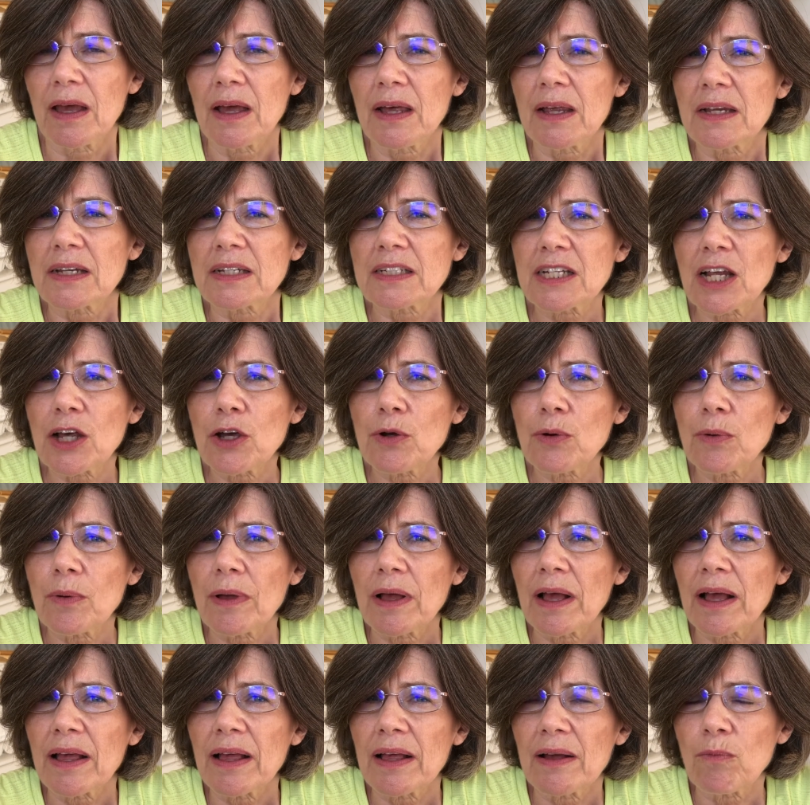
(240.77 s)
So
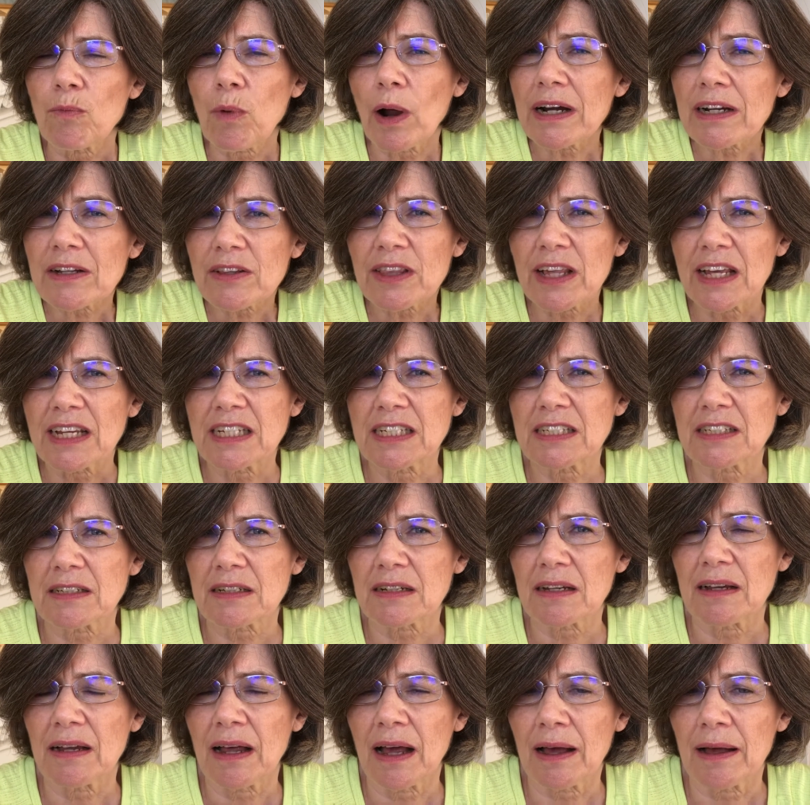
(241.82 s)
one of these
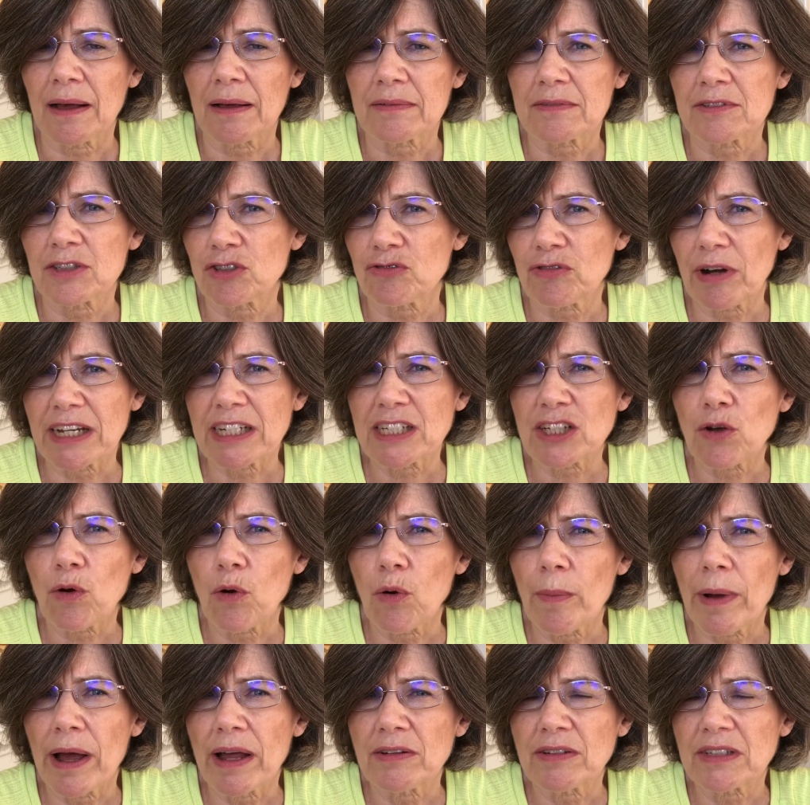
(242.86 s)
stress
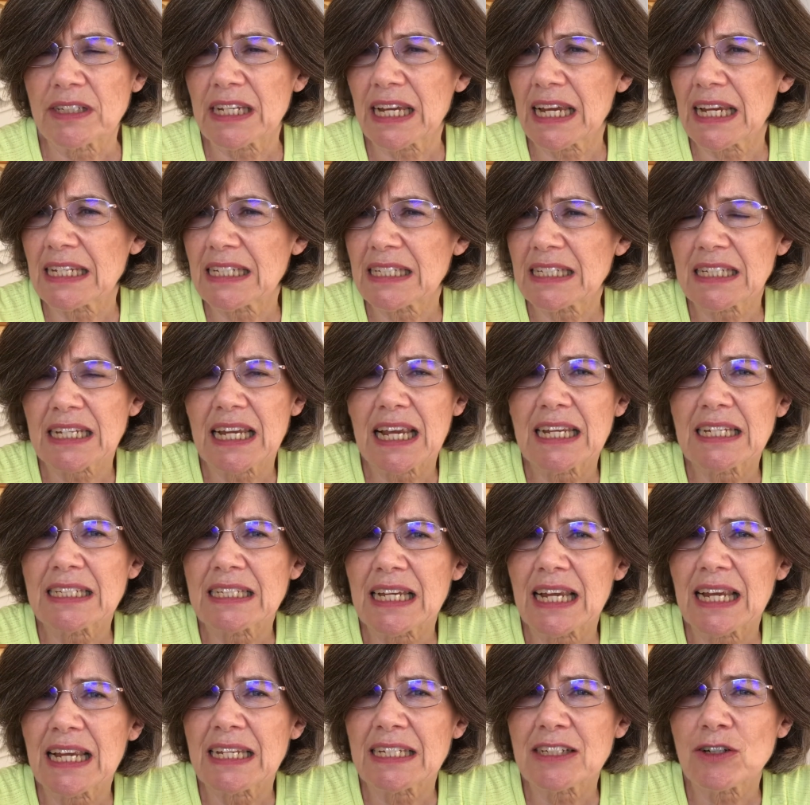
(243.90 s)
hormones is
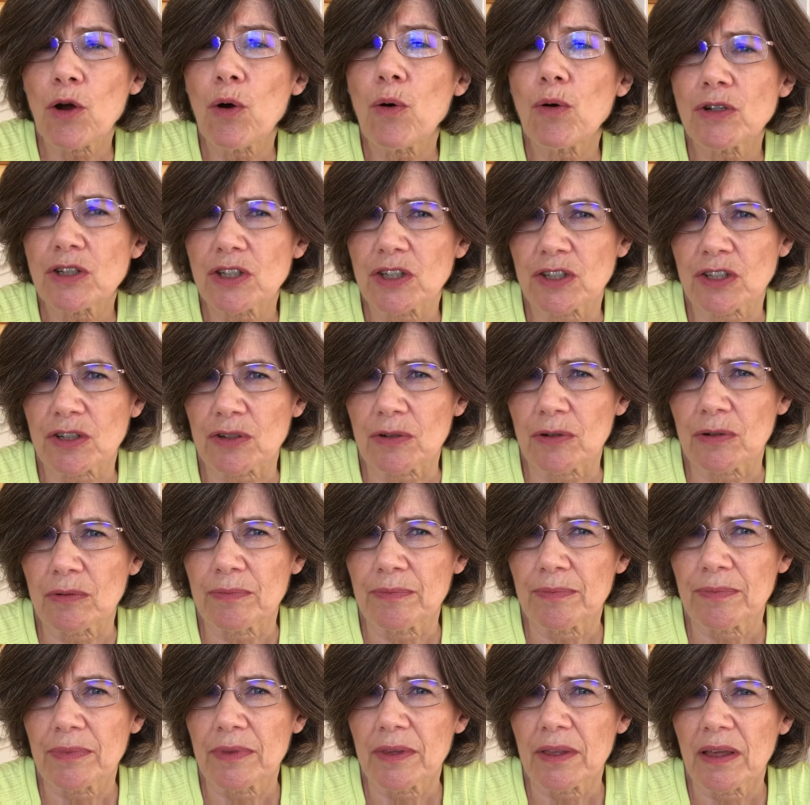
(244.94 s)
cortisol.
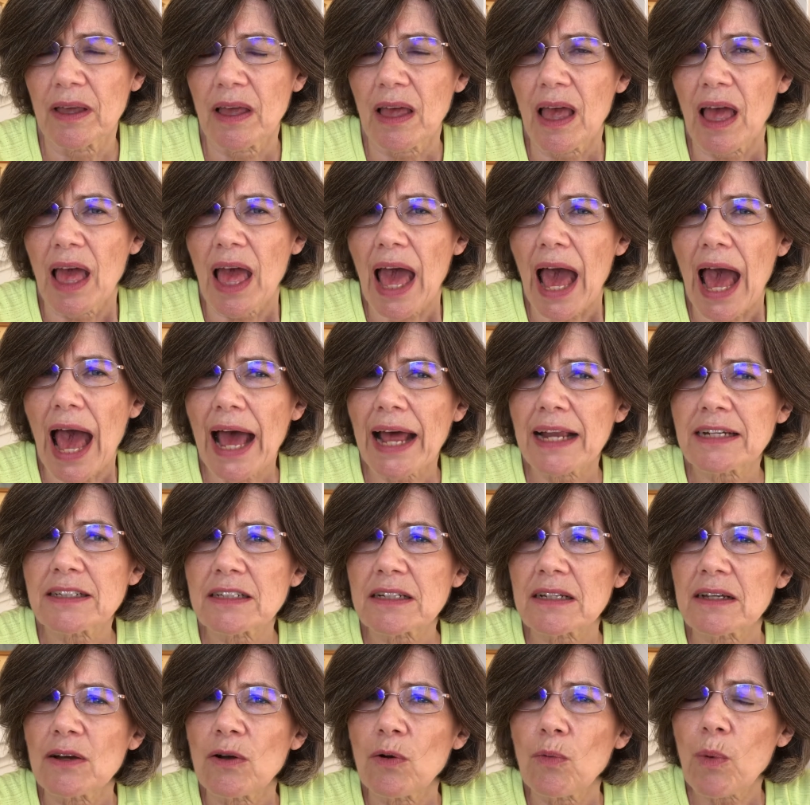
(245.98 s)
And
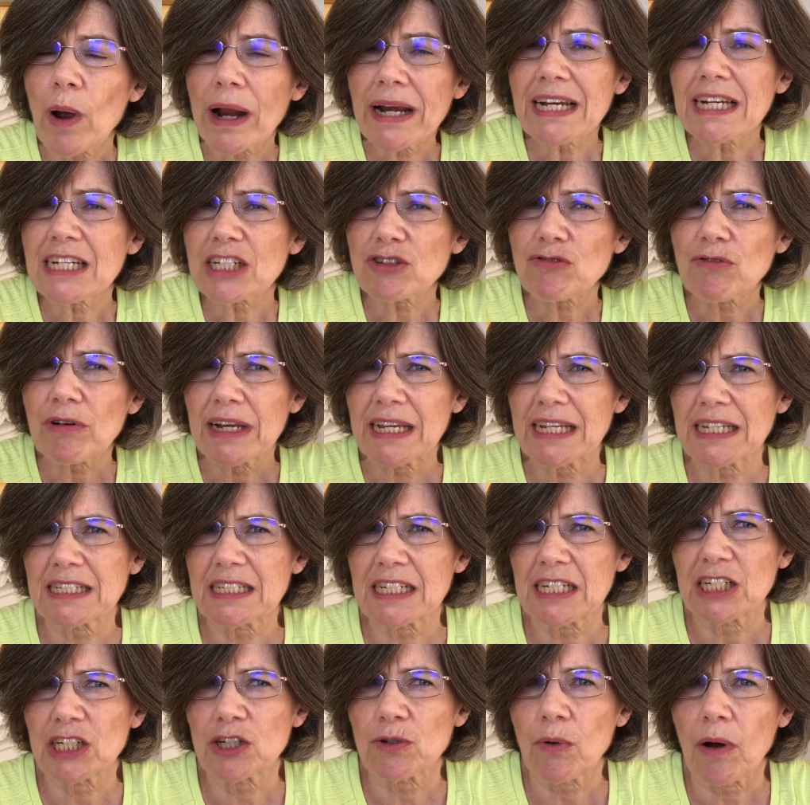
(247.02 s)
when it's released
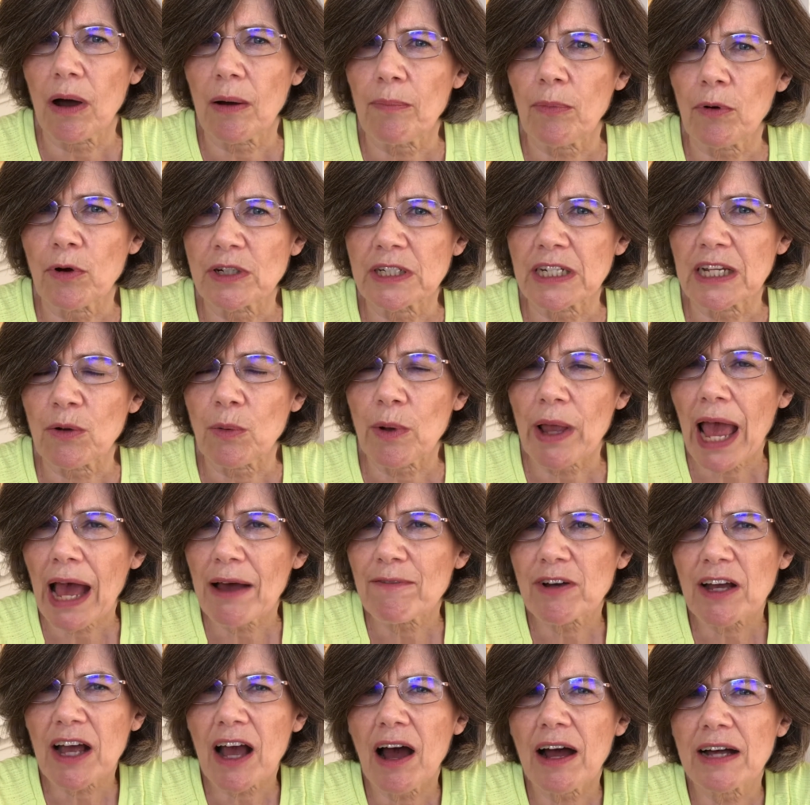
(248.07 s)
into our body, we have
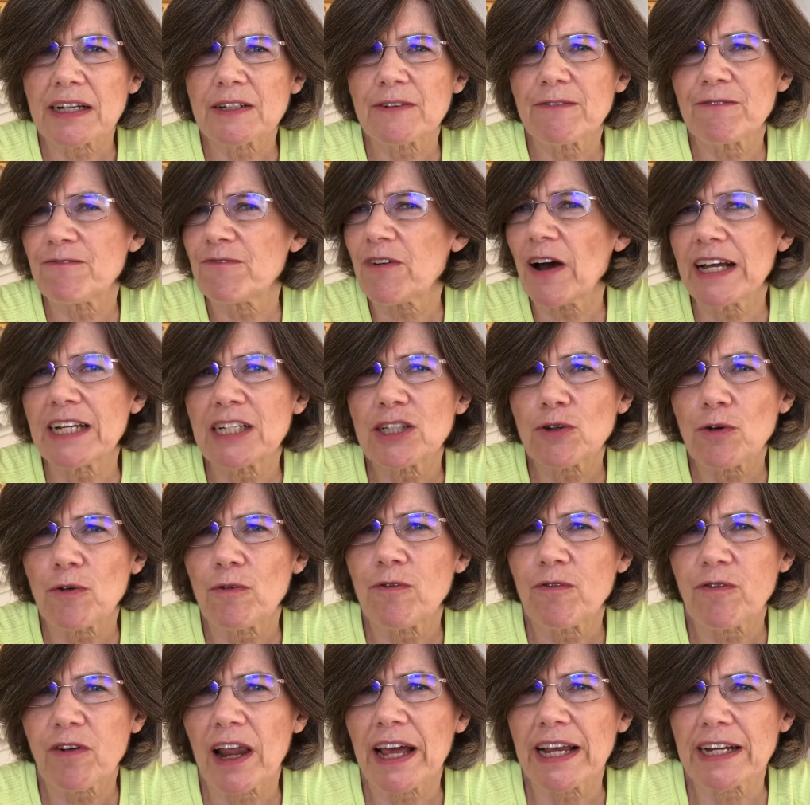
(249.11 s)
a kind of fight or
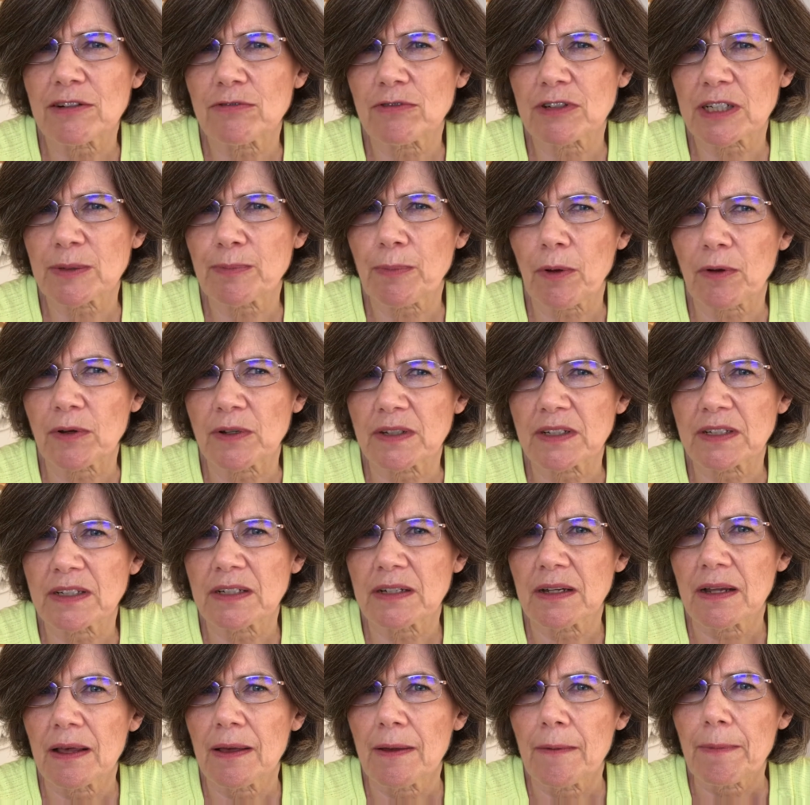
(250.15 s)
flight response,
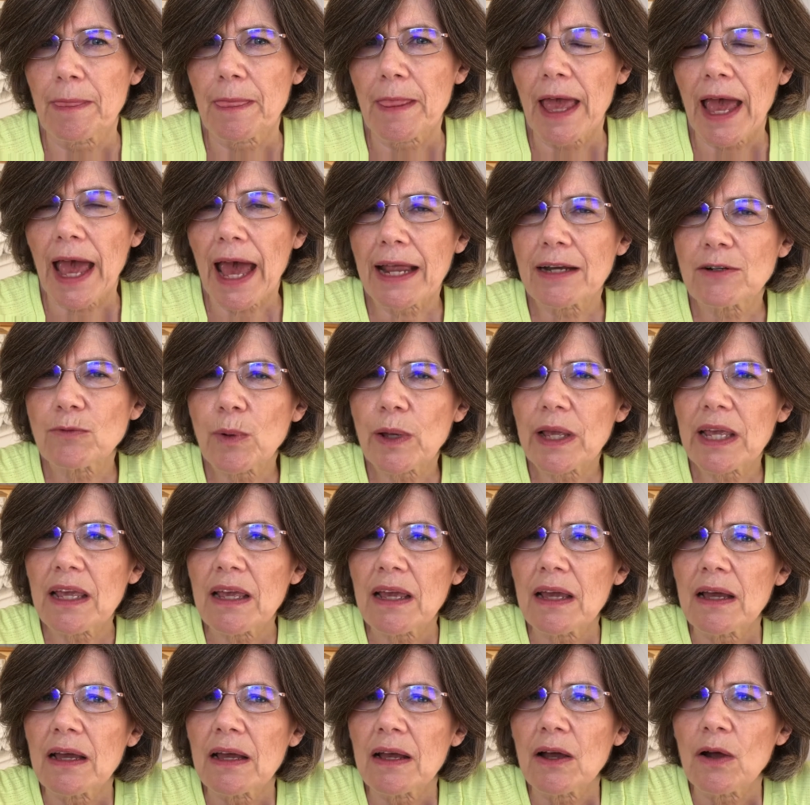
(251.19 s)
and we
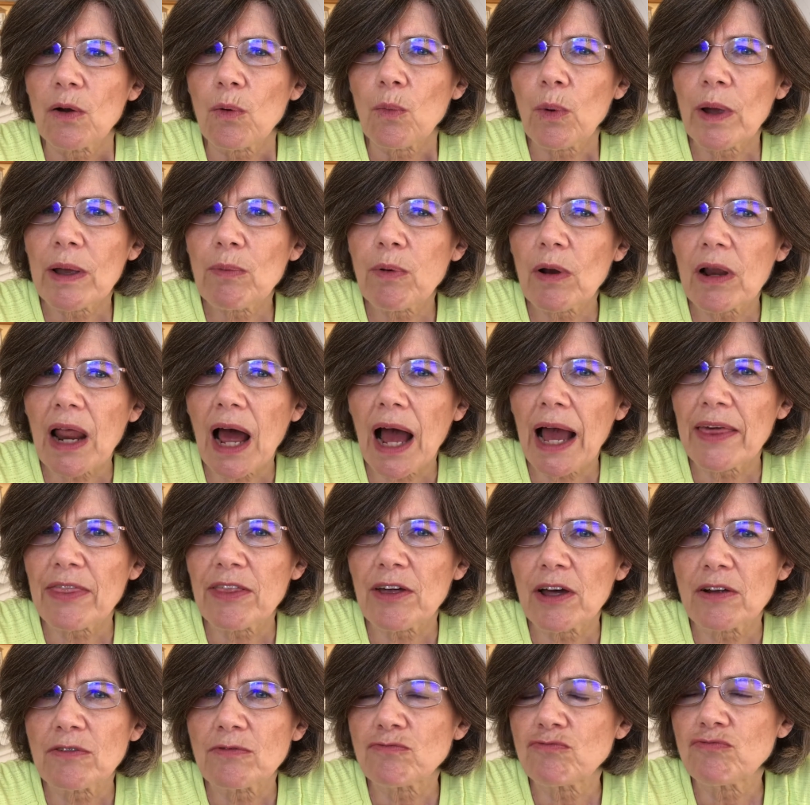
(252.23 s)
will
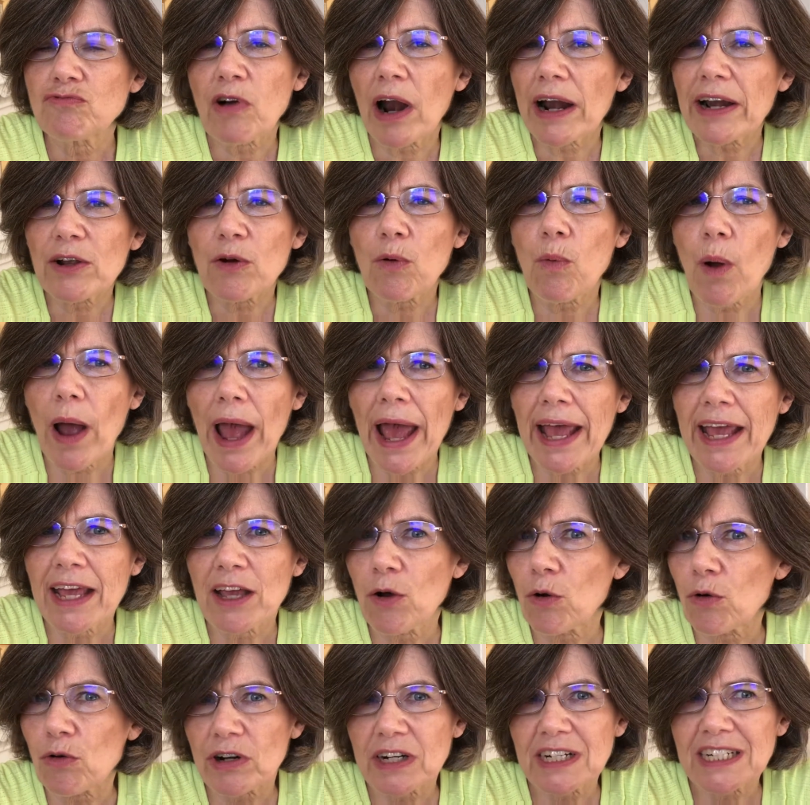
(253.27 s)
either run away
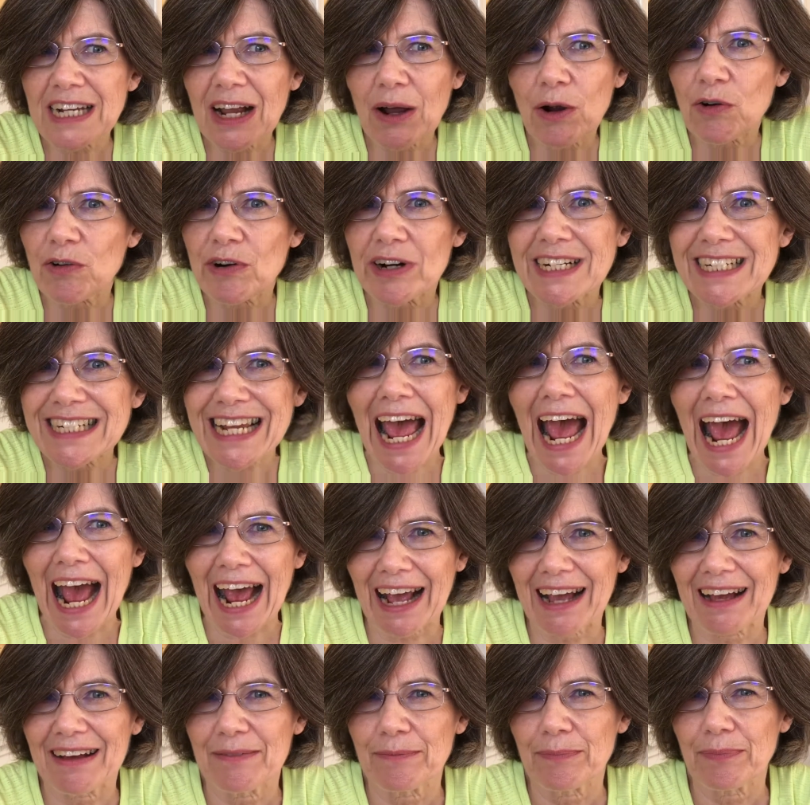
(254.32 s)
or
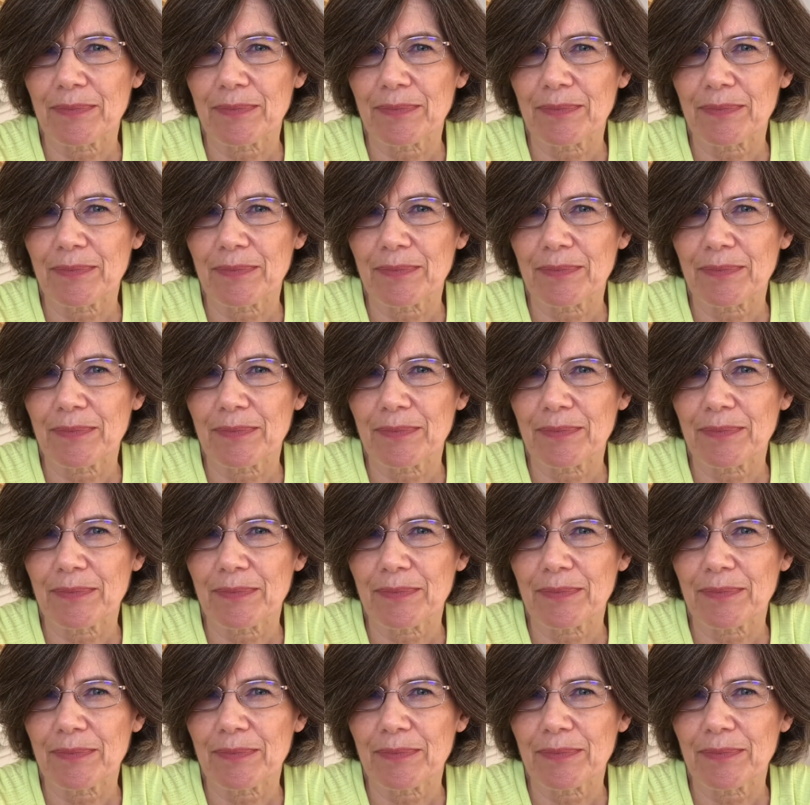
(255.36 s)
attack.